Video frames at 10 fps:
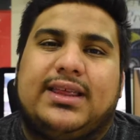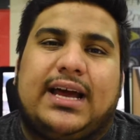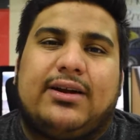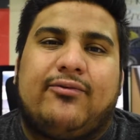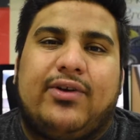
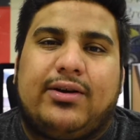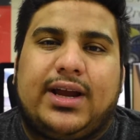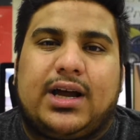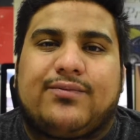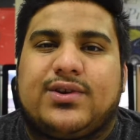that very
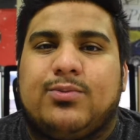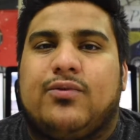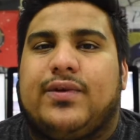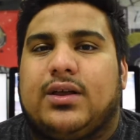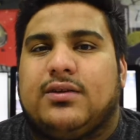comfortable
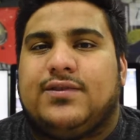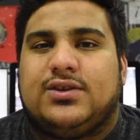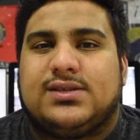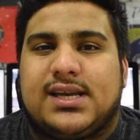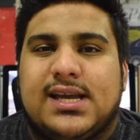feel of
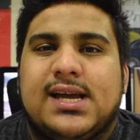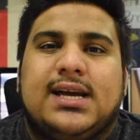using